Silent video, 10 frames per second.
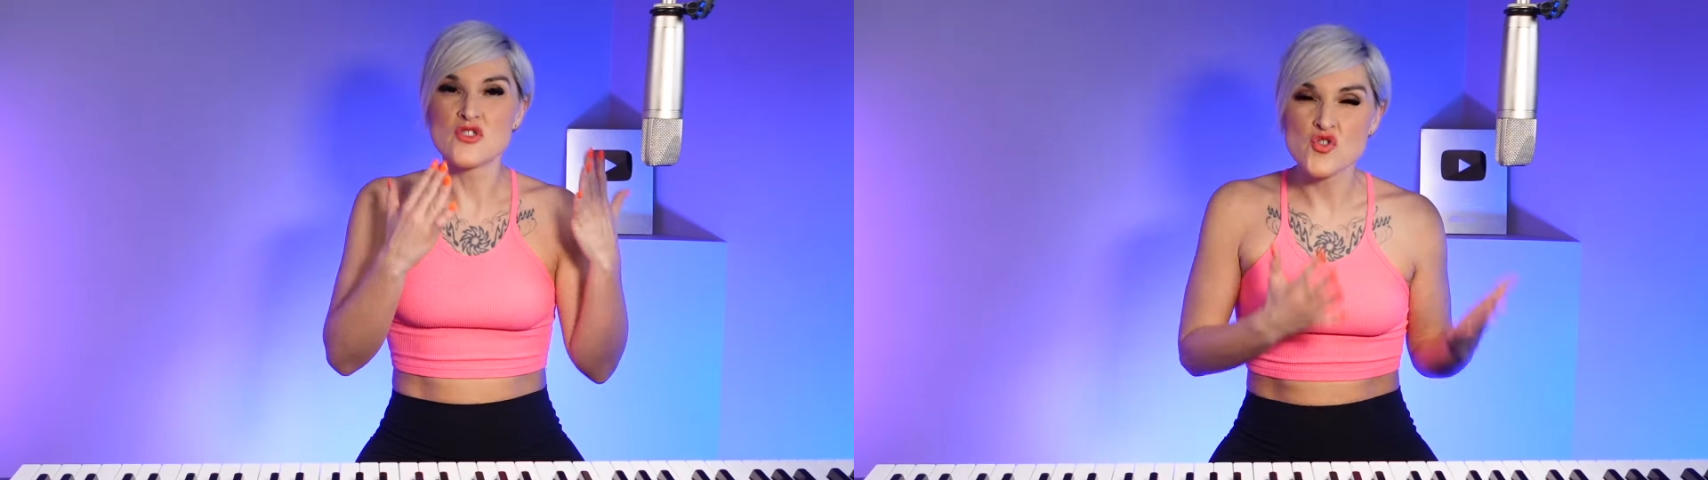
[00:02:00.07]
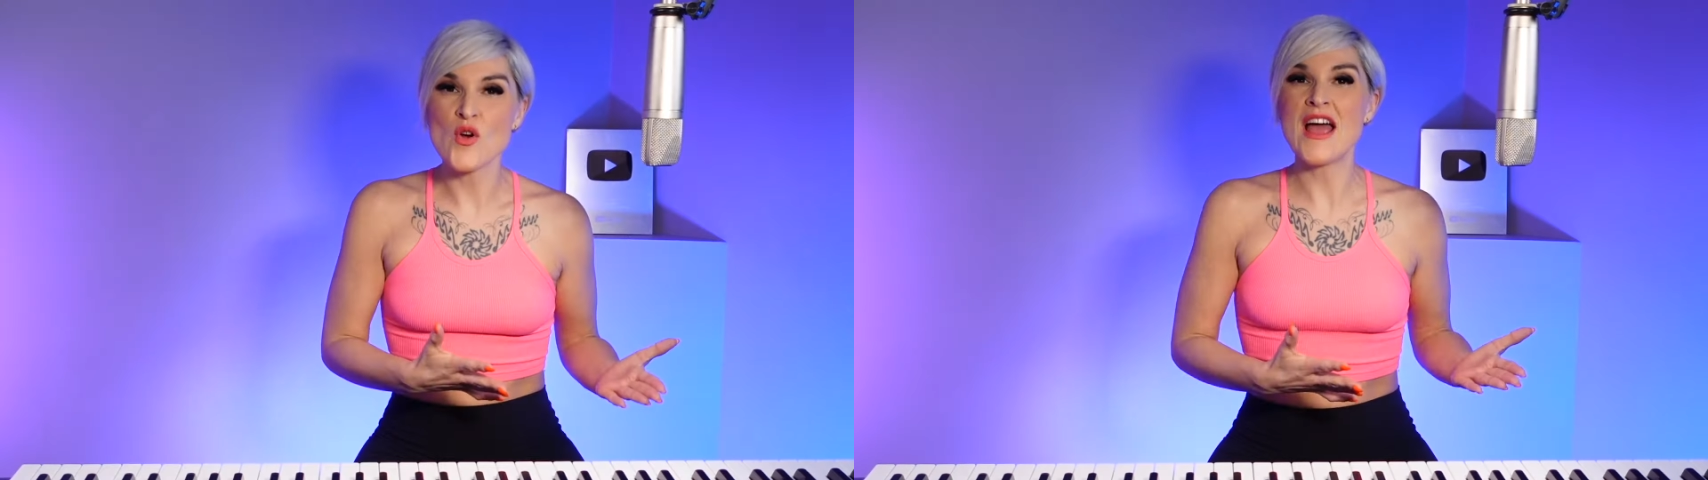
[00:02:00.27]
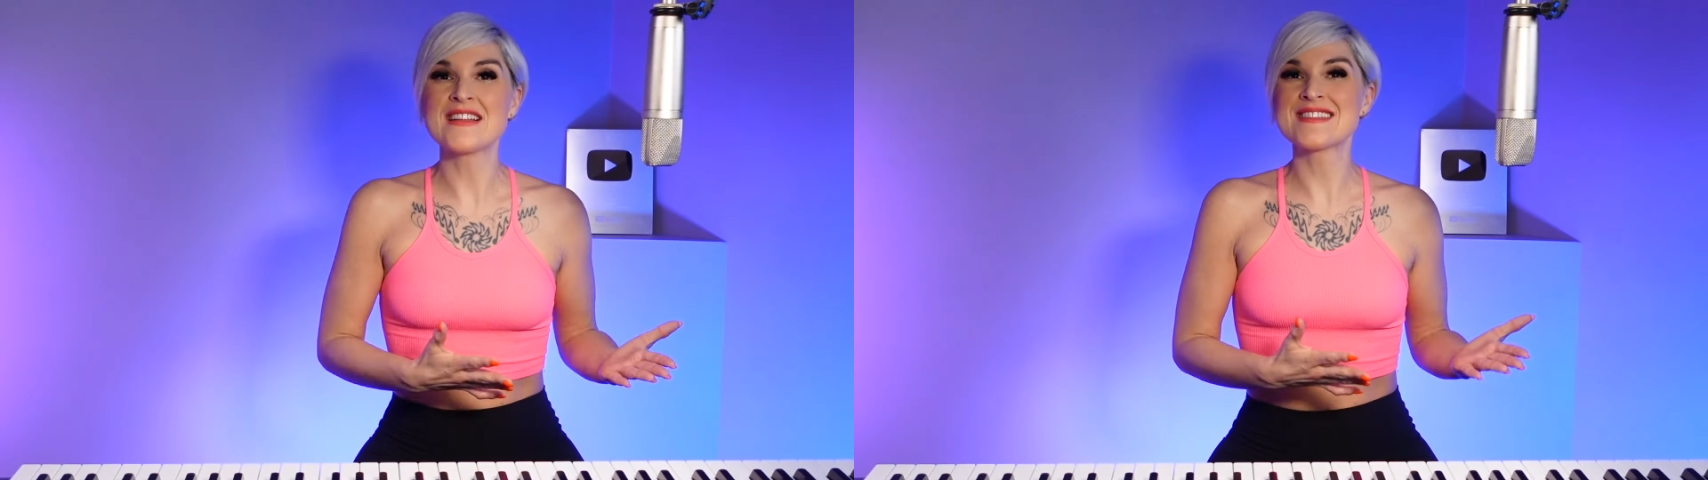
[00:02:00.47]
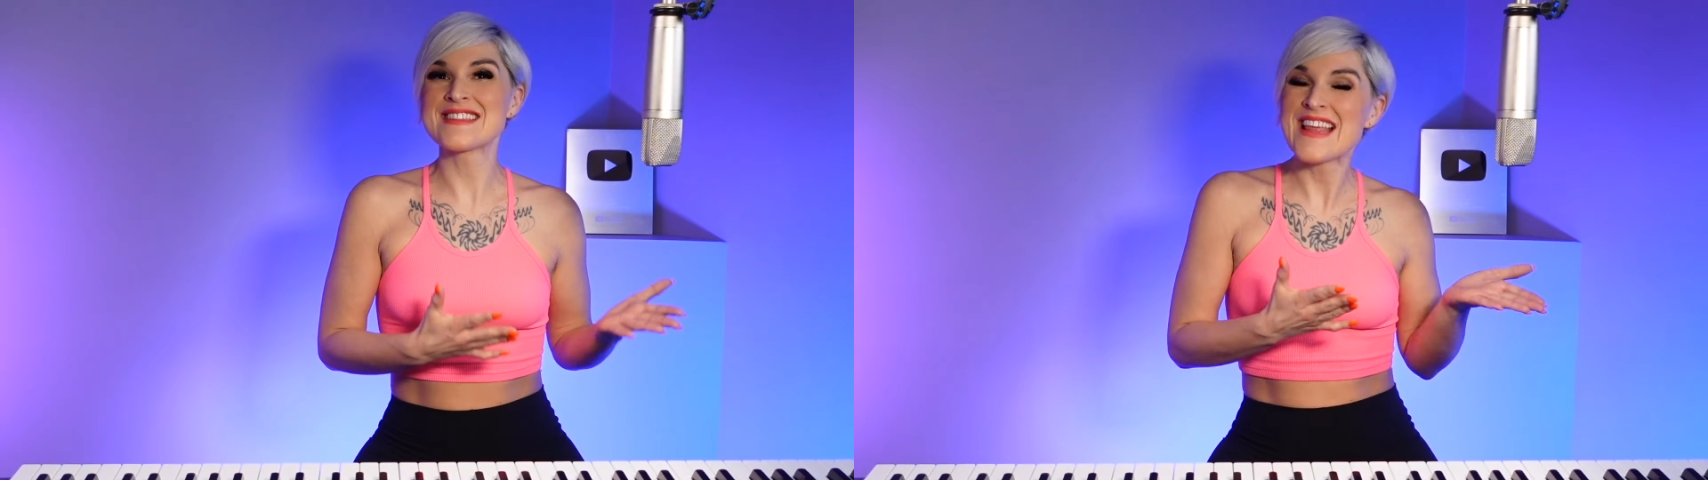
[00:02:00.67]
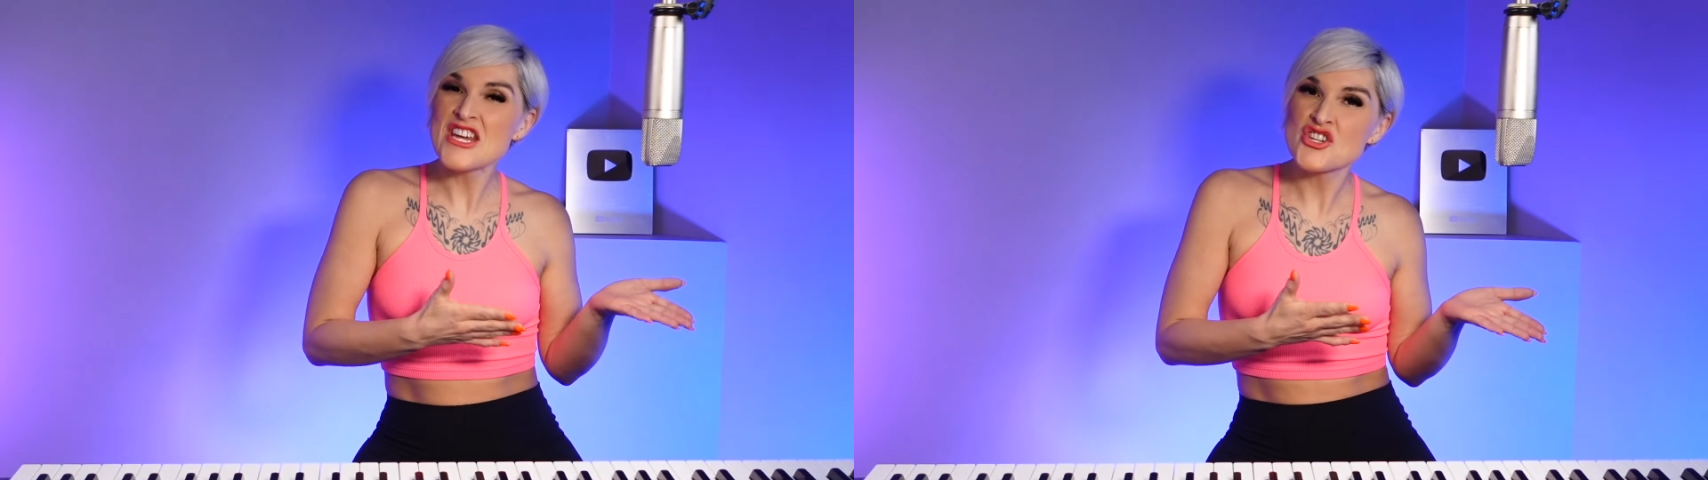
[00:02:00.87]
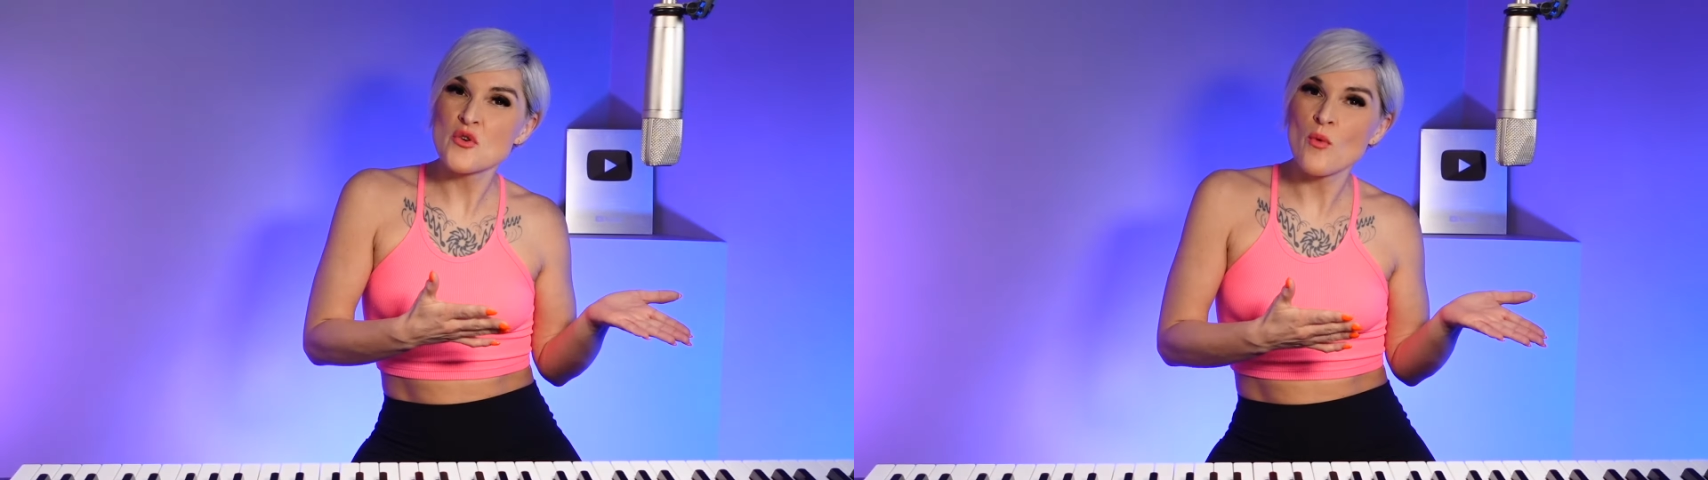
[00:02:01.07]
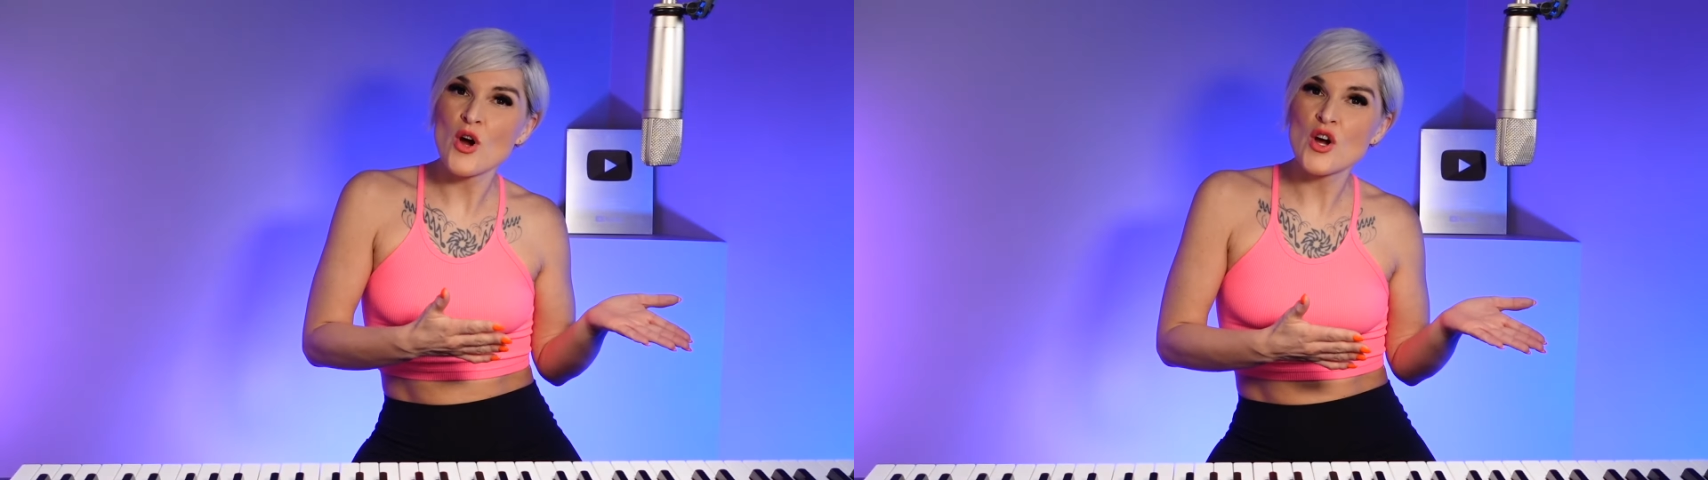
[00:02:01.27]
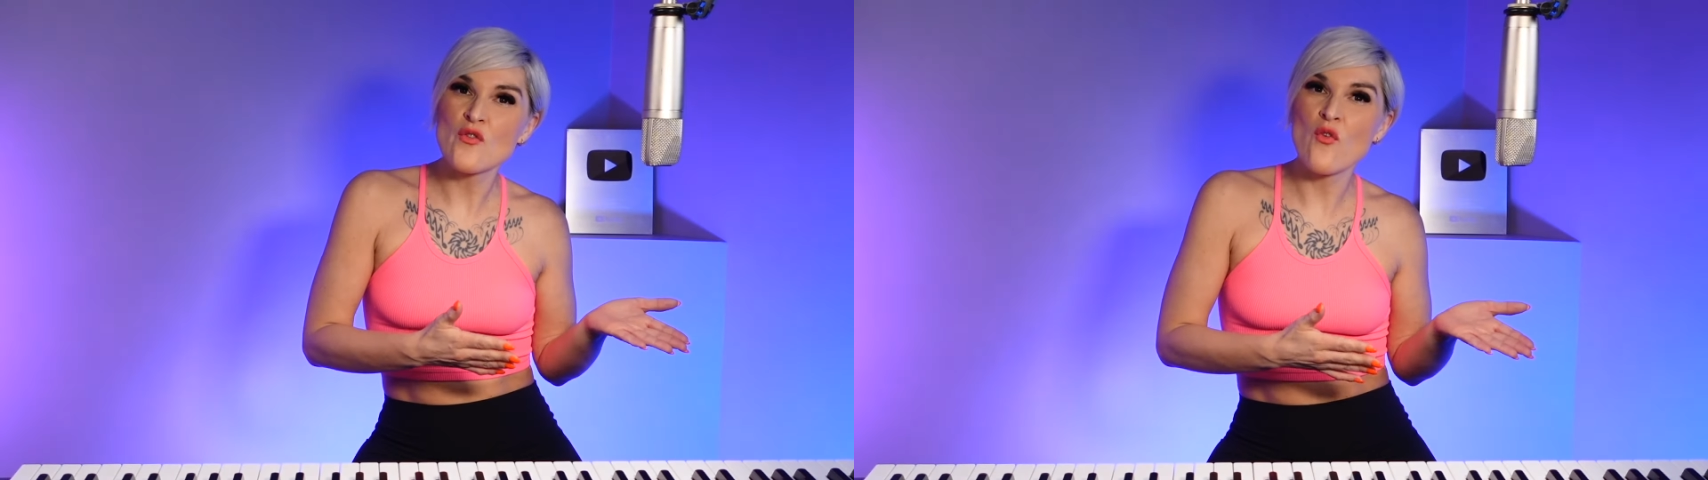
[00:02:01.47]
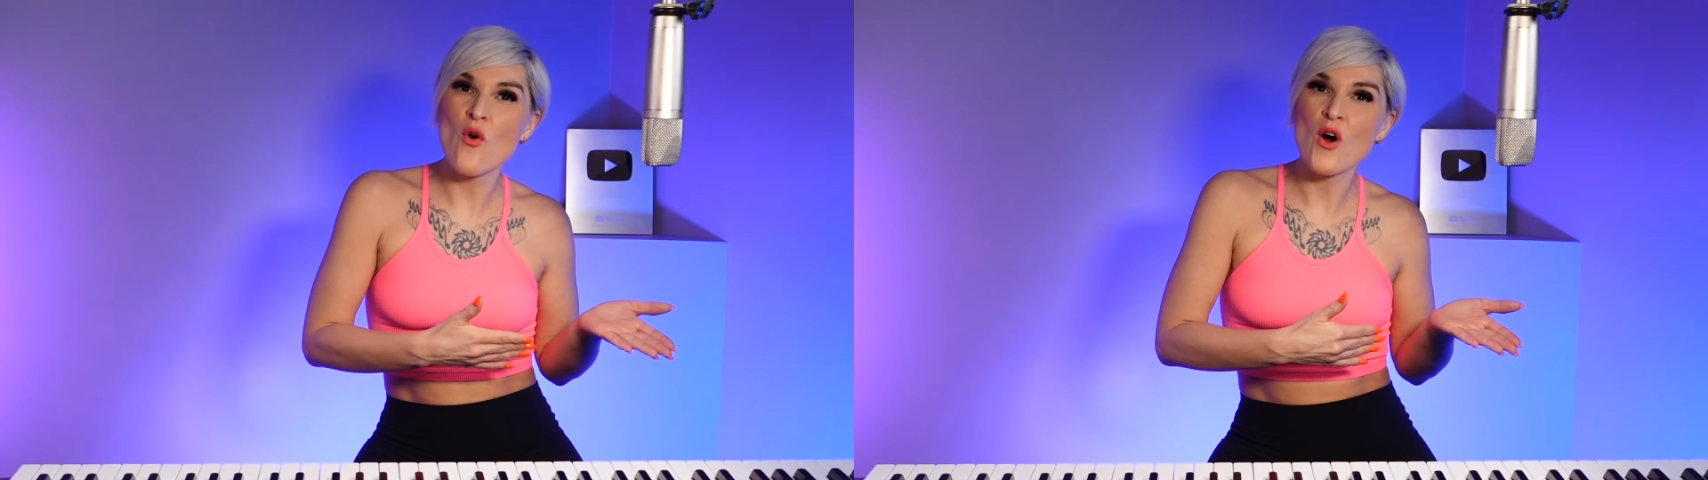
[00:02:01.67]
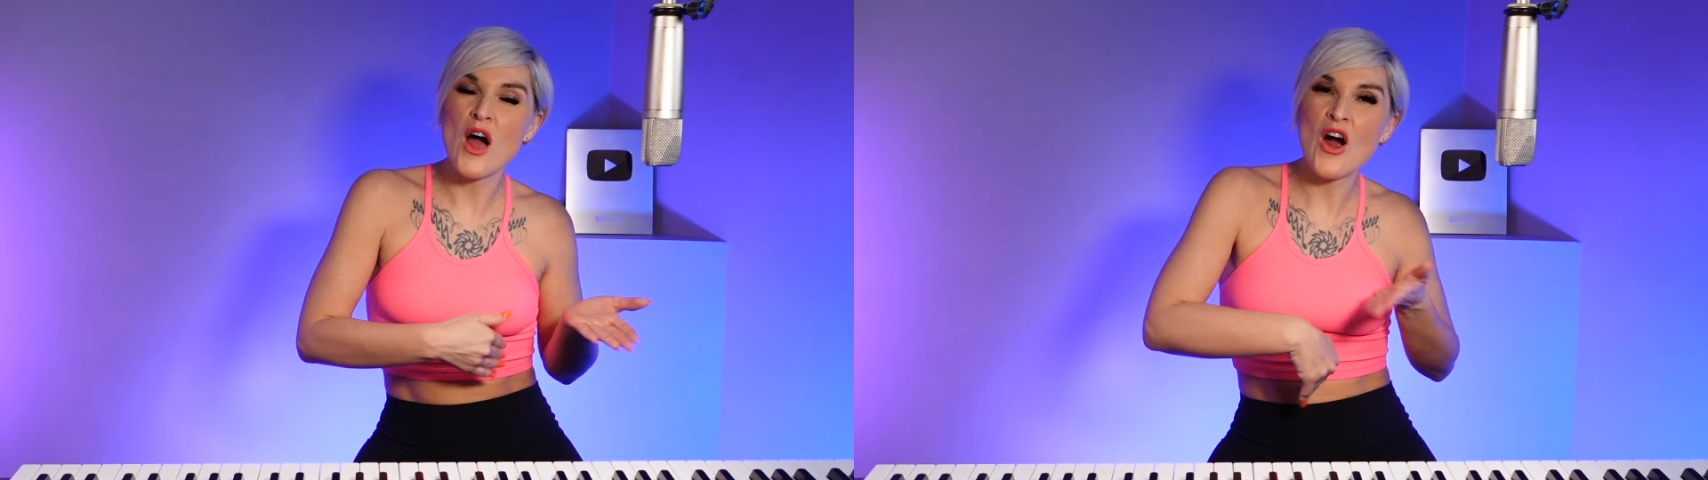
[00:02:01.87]
the translation work
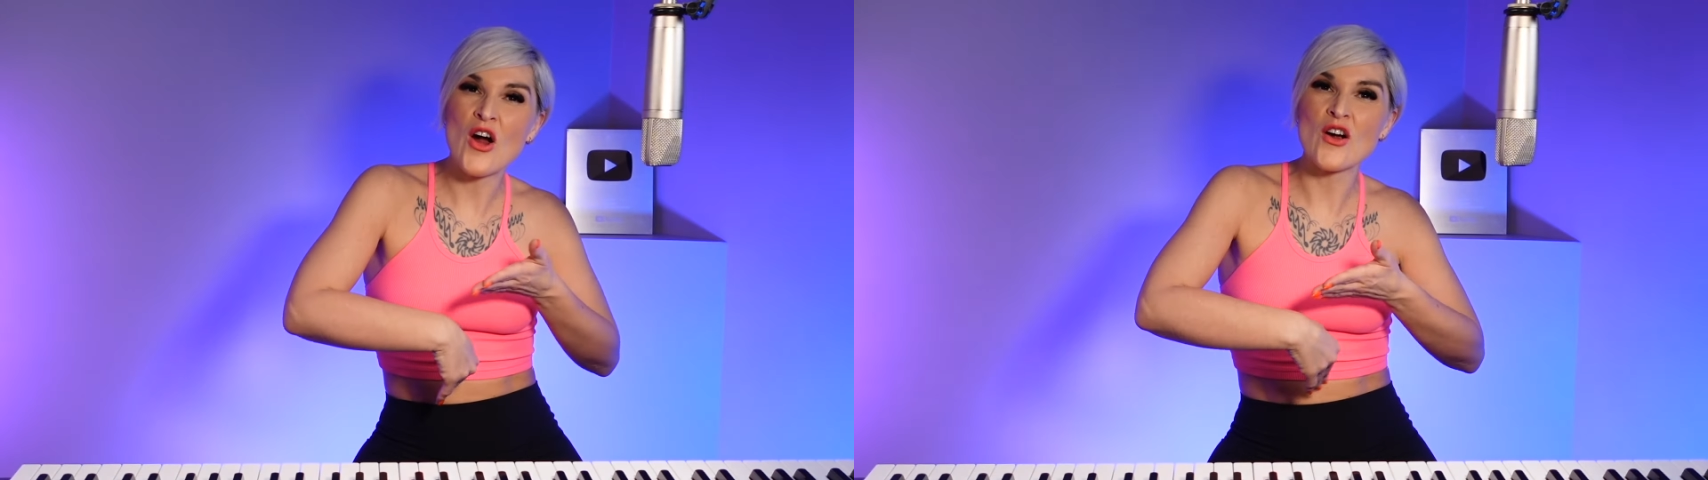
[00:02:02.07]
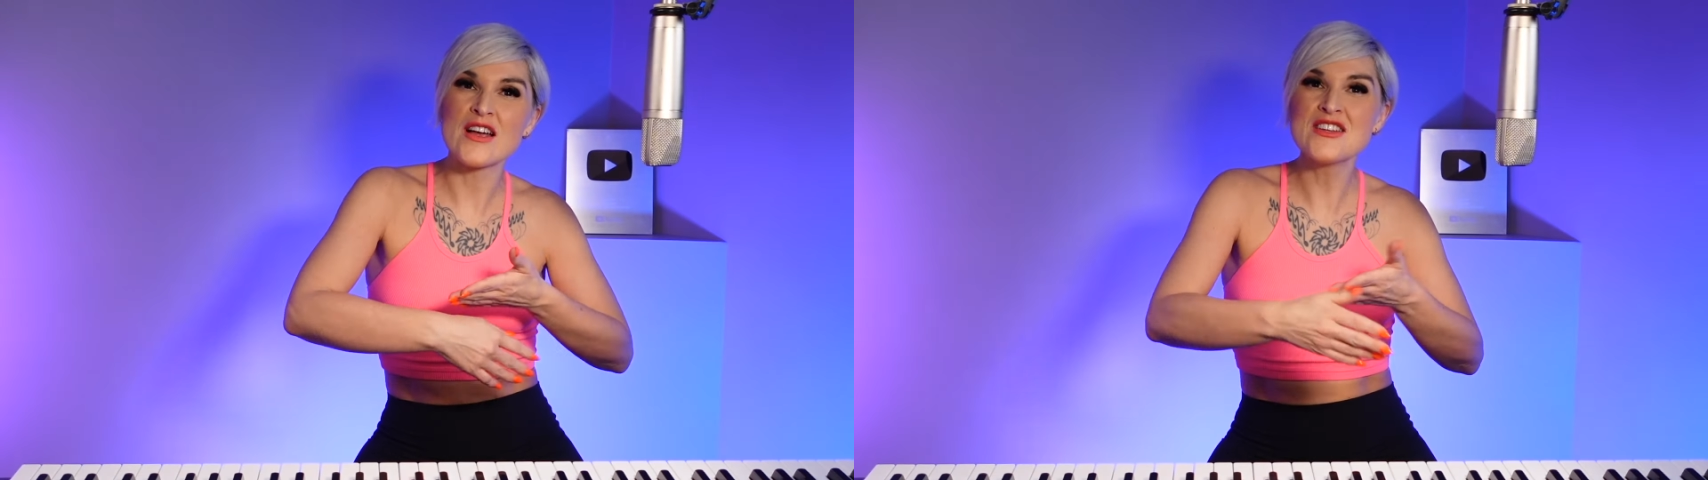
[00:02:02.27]
for our